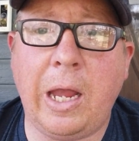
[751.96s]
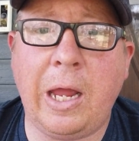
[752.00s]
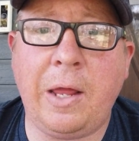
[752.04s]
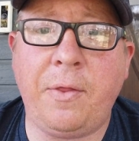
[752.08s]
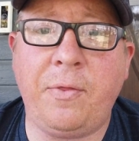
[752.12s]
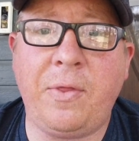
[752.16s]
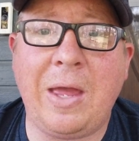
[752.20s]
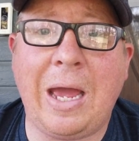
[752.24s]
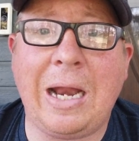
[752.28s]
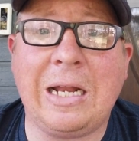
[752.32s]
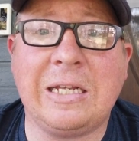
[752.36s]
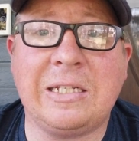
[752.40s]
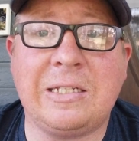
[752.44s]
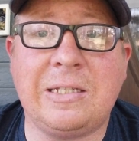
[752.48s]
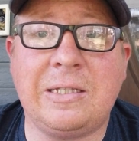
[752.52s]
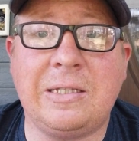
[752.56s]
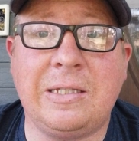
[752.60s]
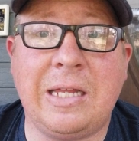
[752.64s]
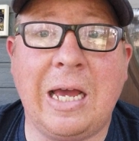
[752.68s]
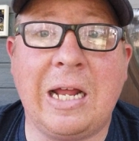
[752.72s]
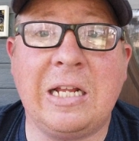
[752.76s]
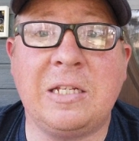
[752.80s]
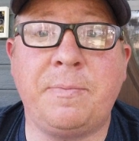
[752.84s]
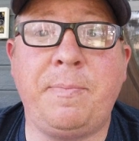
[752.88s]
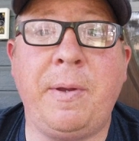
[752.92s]
that
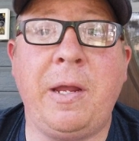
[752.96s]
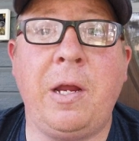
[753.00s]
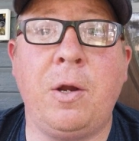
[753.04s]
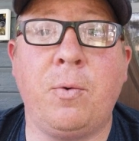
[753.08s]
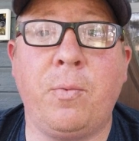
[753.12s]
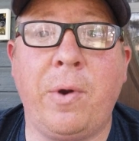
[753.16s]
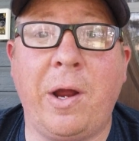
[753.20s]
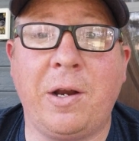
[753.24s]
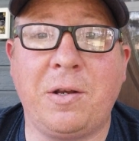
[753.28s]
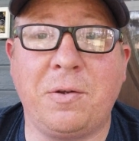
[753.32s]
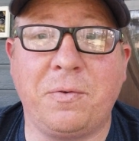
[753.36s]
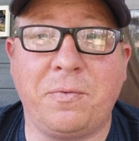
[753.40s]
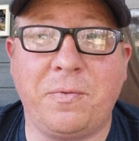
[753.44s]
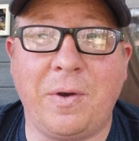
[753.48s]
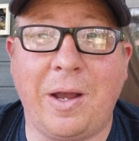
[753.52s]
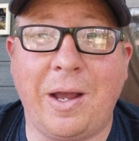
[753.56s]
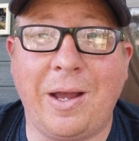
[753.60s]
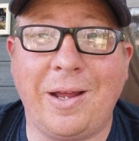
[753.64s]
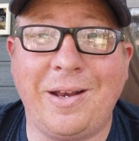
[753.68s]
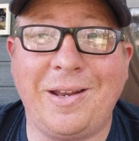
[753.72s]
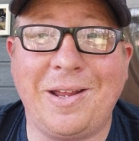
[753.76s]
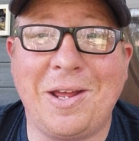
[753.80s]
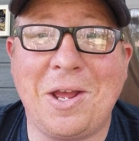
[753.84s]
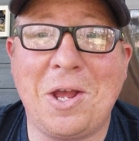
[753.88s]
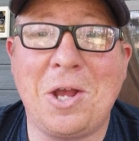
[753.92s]
is being
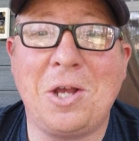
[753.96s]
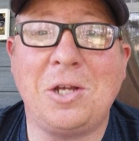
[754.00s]
rectified.